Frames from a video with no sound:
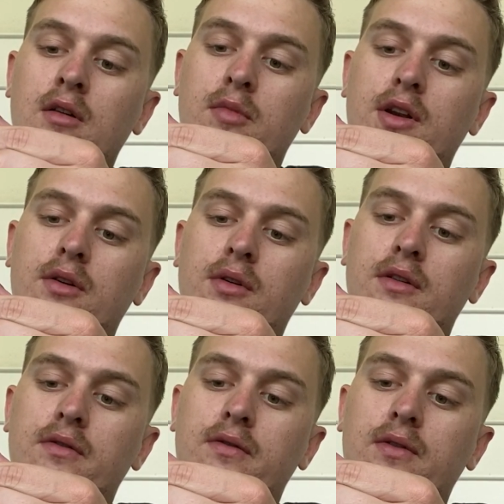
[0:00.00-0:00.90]
Been doing
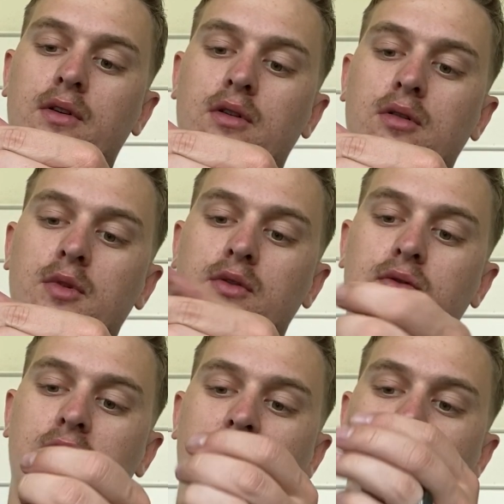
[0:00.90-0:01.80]
it for almost
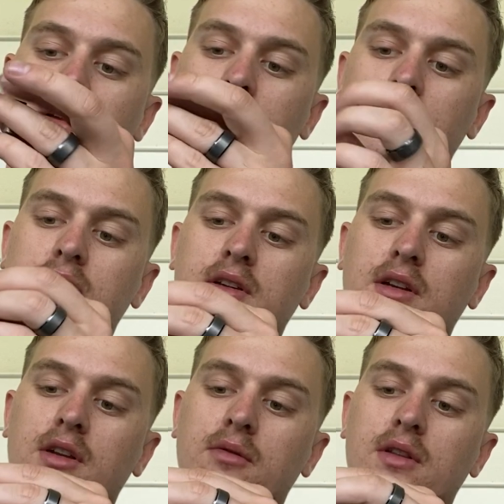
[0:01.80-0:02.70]
5 years,
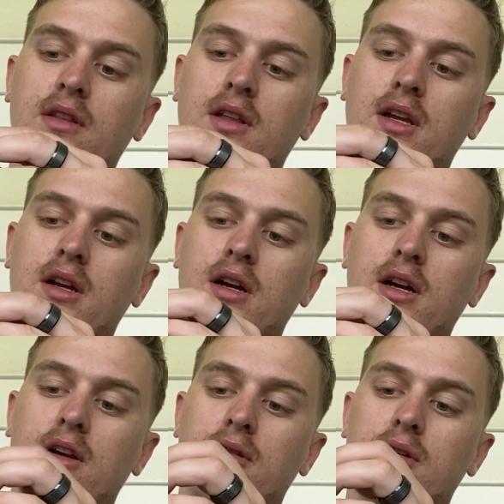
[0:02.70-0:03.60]
and you would think
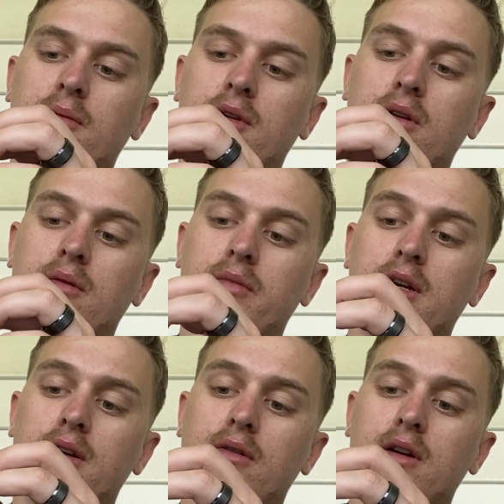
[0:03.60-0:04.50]
I know what I'm doing, but
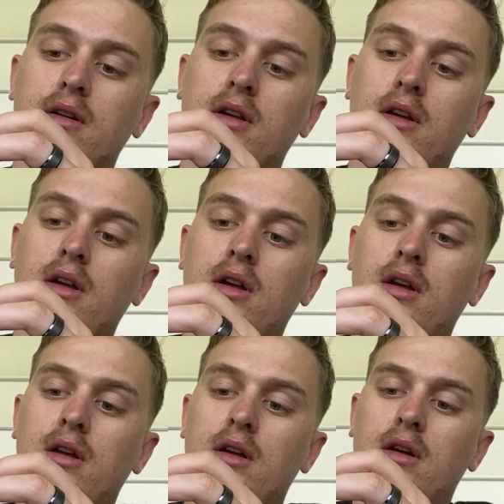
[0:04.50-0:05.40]
I do not.
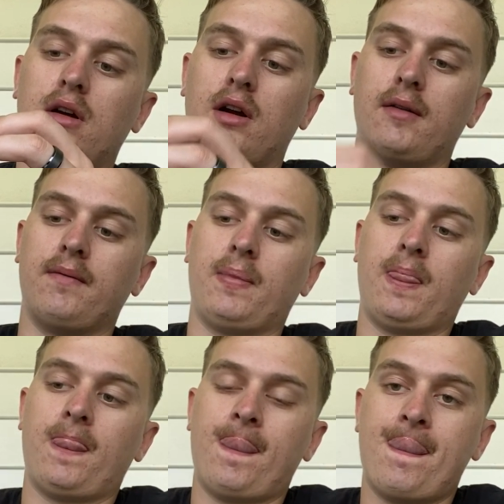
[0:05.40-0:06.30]
All right,
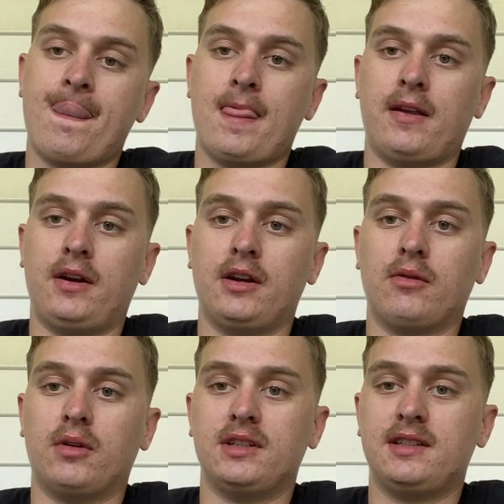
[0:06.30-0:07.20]
there you go.
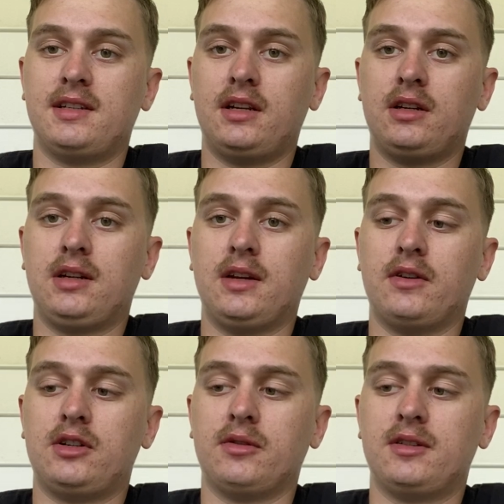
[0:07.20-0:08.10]
Once it's in, give
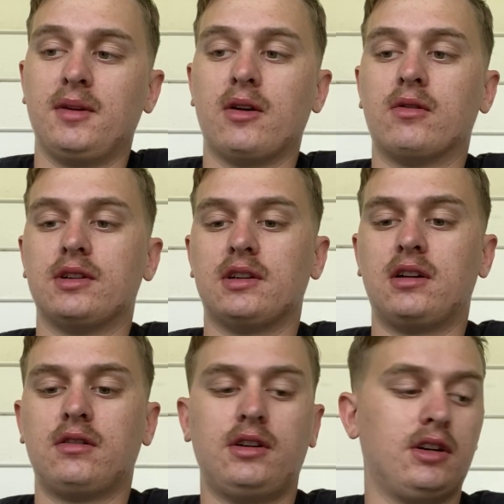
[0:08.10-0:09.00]
it a twist, make it
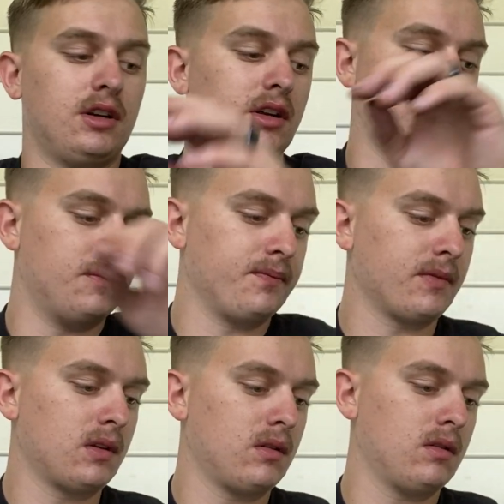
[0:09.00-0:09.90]
horizontal, you're good to go.
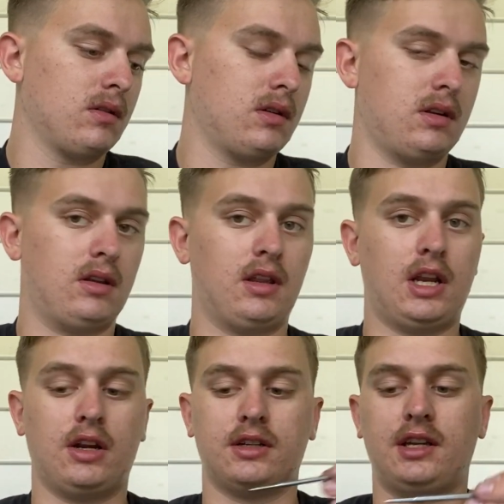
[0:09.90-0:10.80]
Then
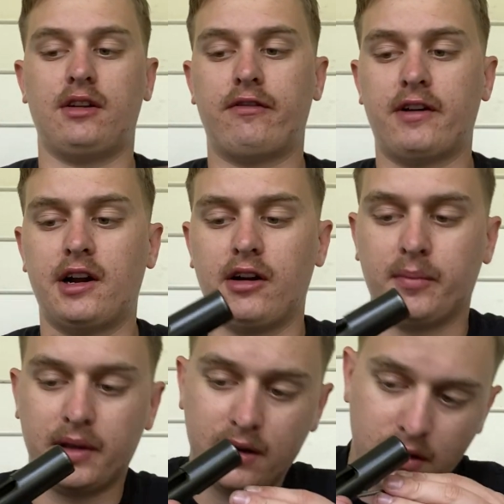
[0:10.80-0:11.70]
you're gonna take your firing
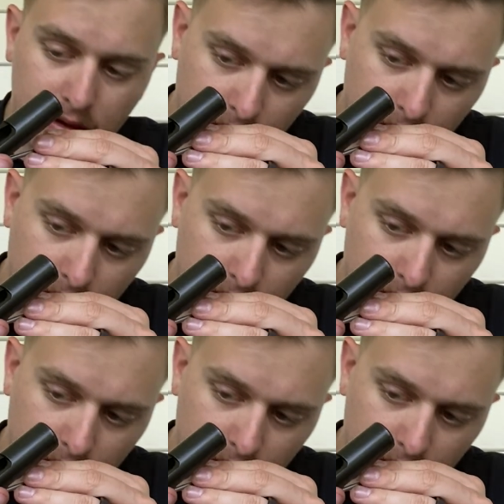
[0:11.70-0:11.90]
pin,